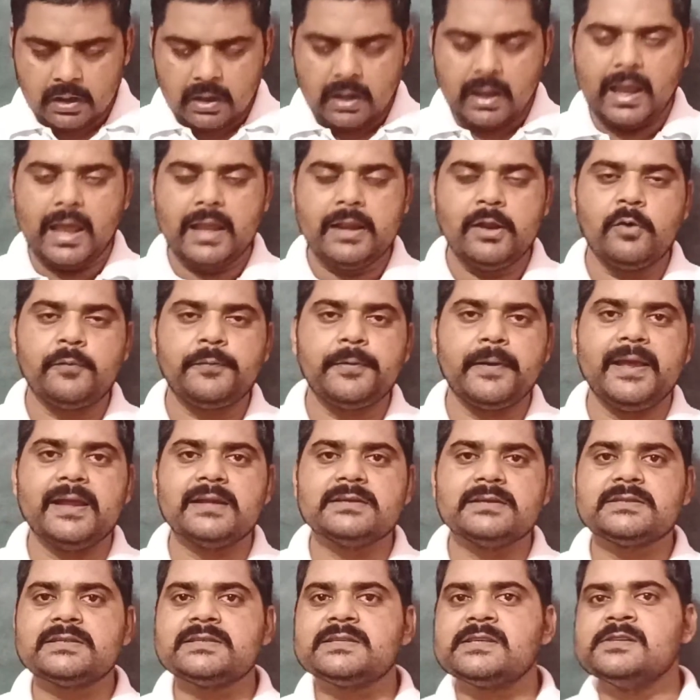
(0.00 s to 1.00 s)
Hello
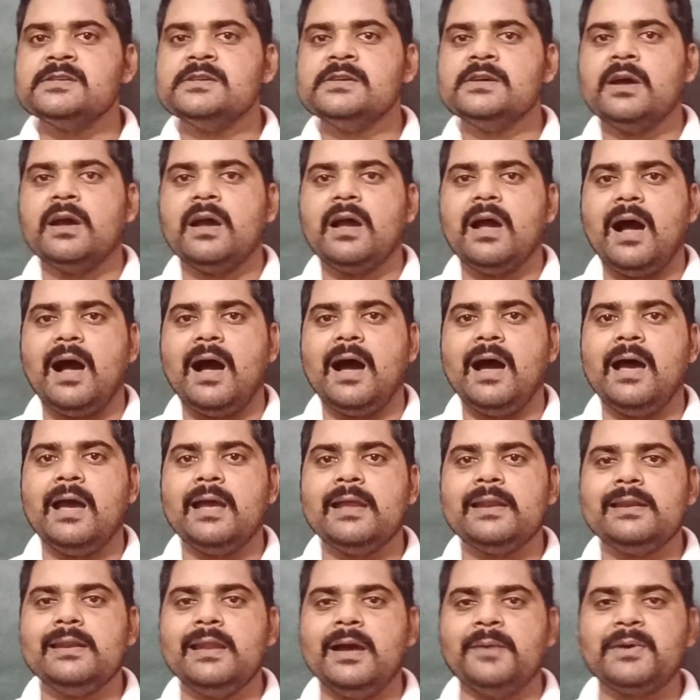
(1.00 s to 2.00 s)
friends,
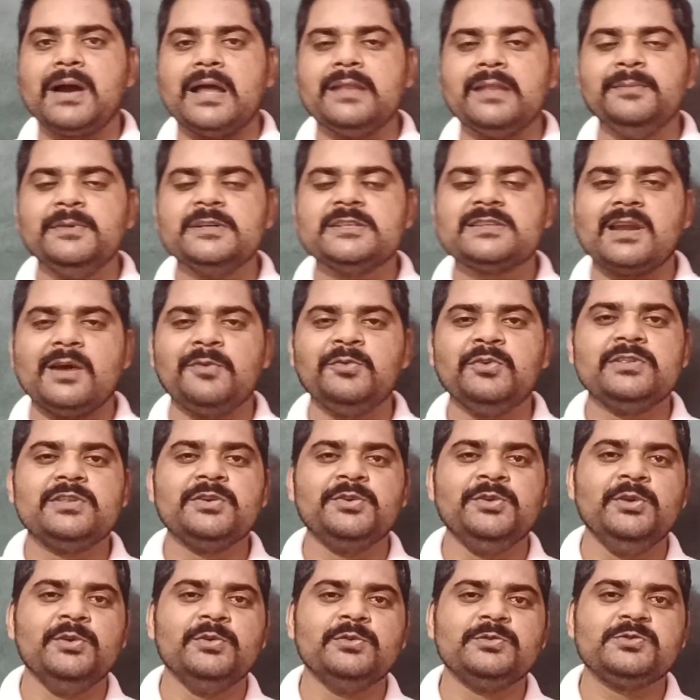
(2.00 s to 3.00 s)
I now come with
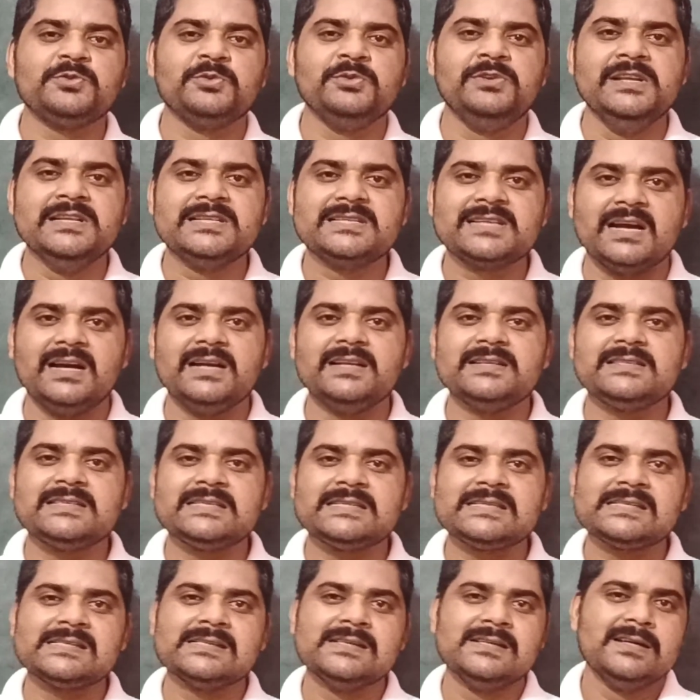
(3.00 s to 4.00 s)
you to
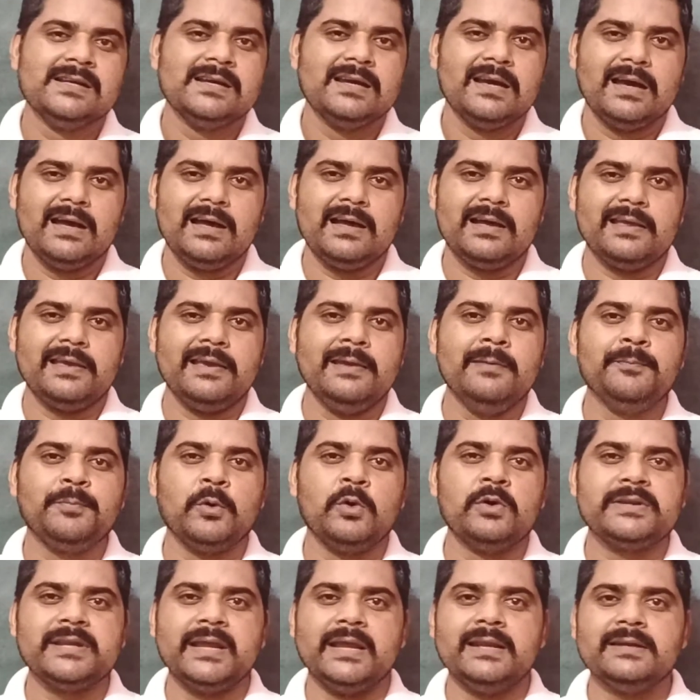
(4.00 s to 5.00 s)
discuss
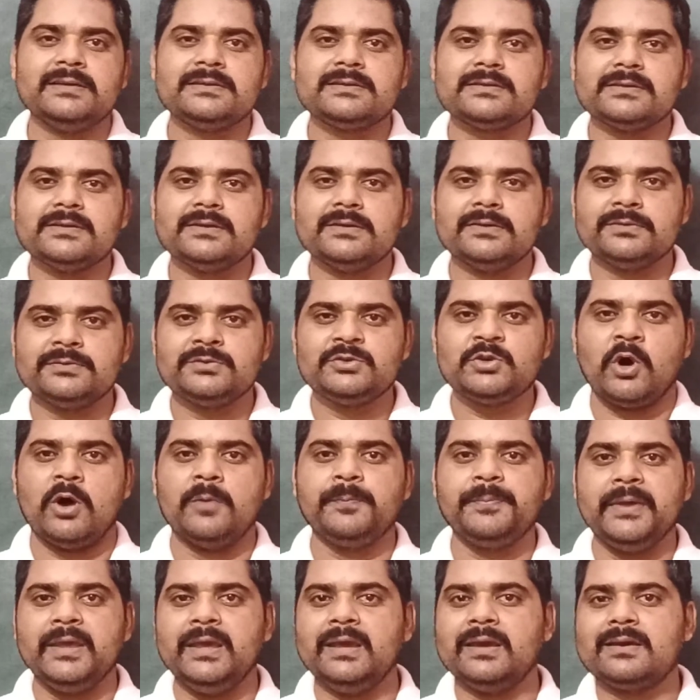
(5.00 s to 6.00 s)
important
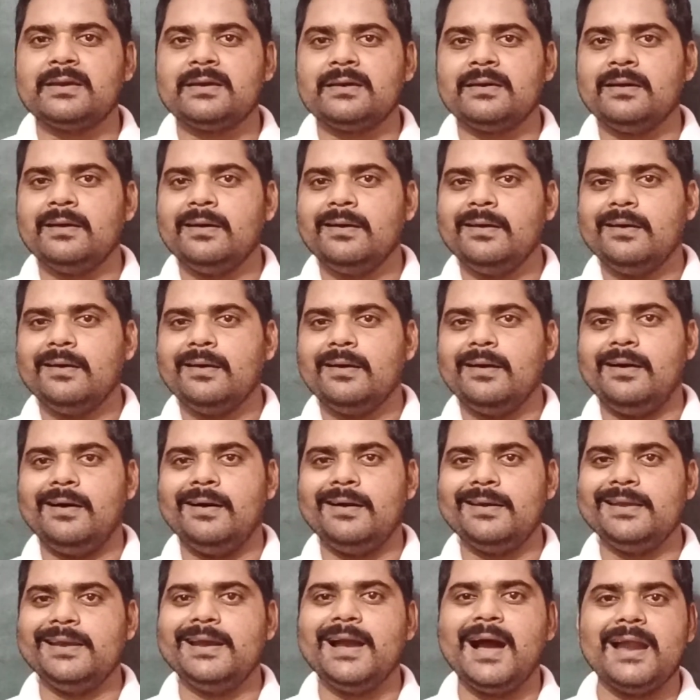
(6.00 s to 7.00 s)
topic
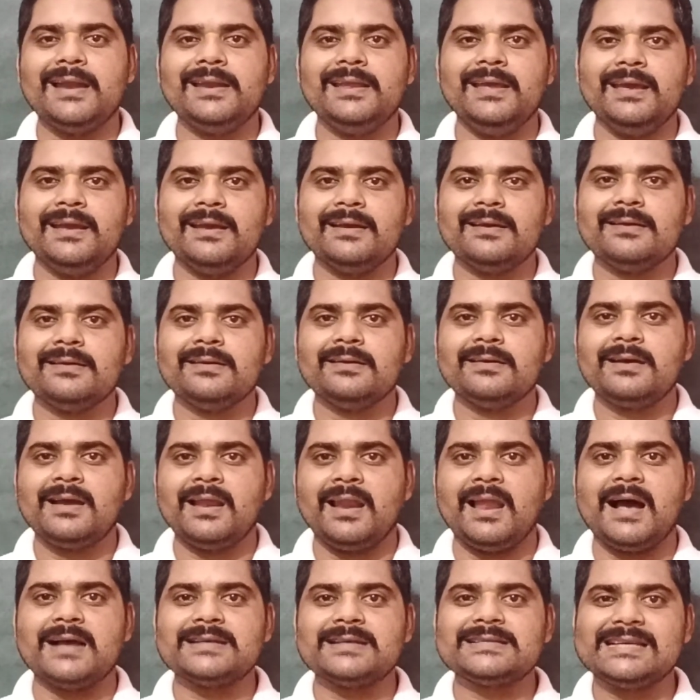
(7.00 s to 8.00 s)
regarding
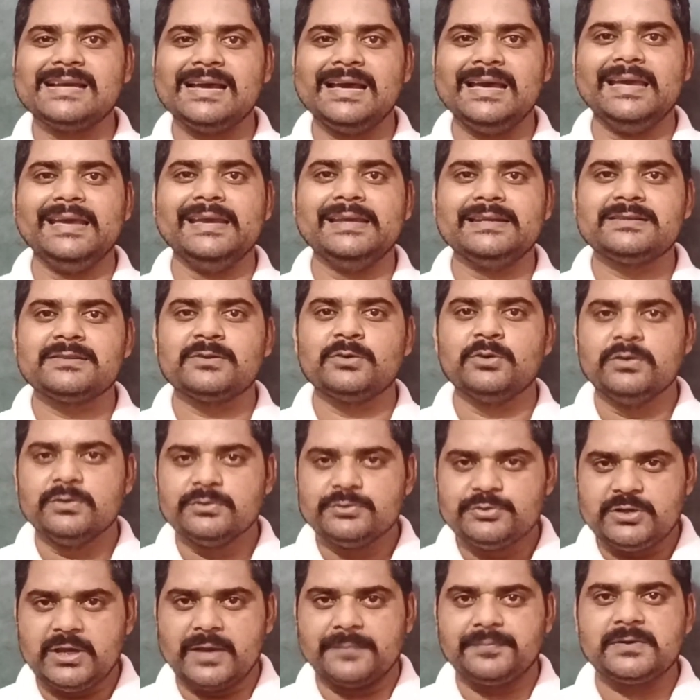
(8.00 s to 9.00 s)
class 8
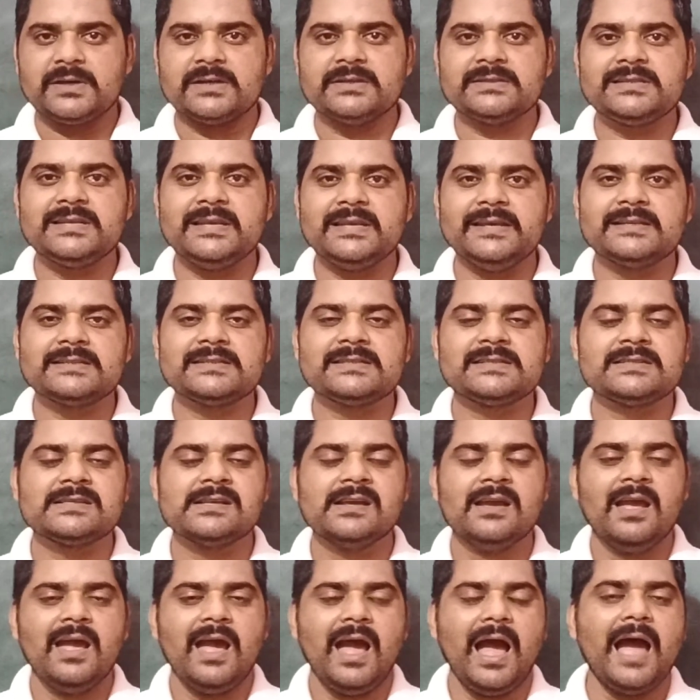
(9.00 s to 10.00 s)
chapter 6
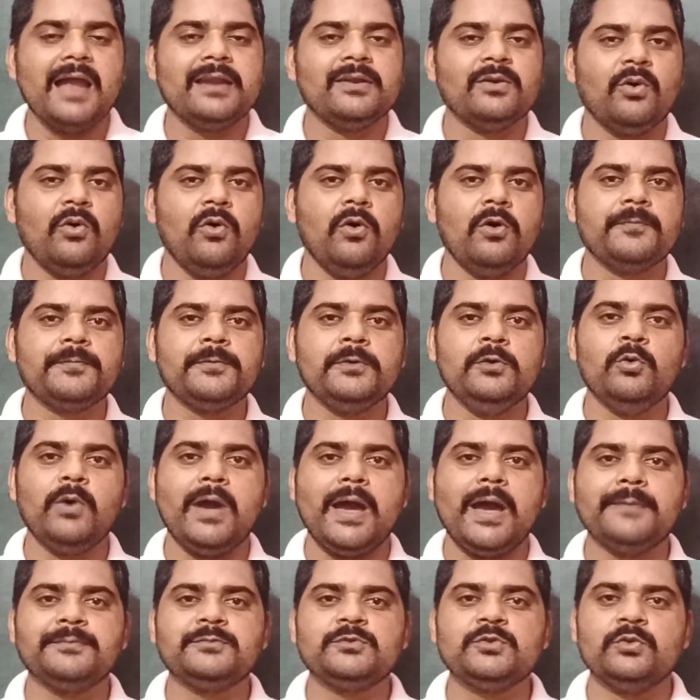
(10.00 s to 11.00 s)
and hope you
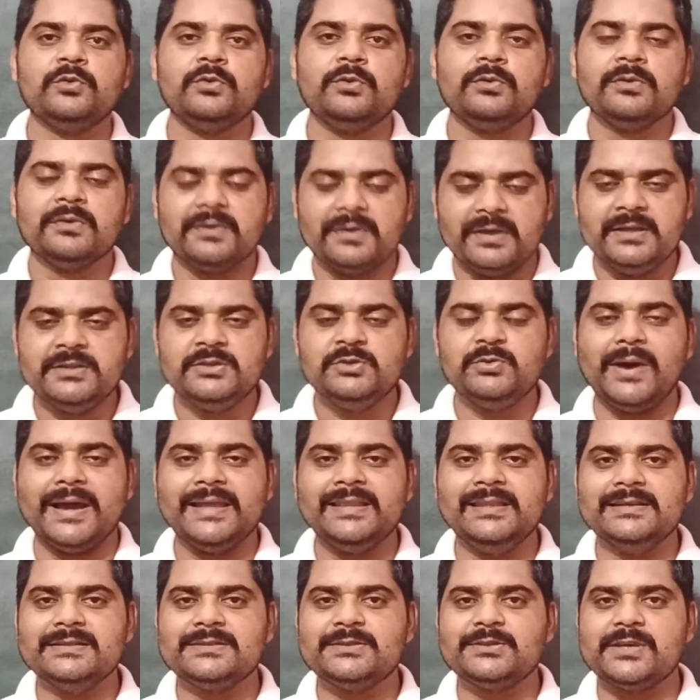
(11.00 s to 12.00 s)
have to
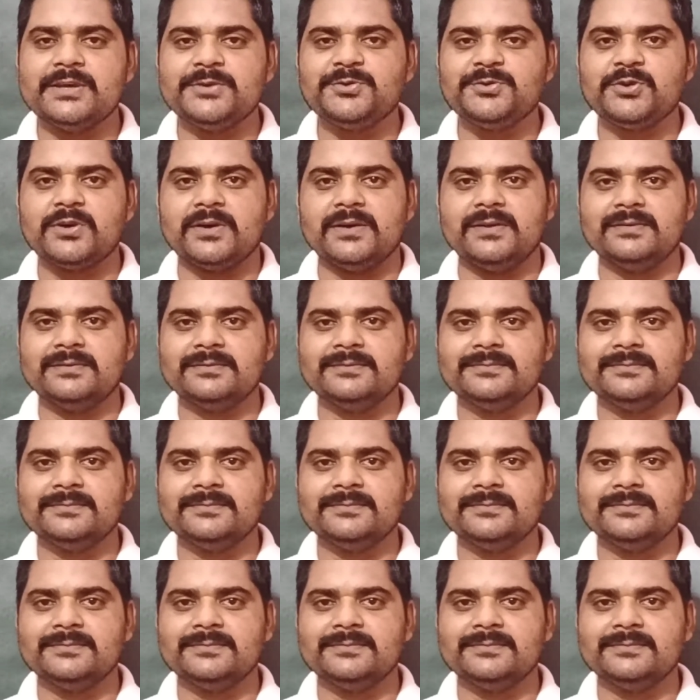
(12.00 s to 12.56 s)
enjoy this session.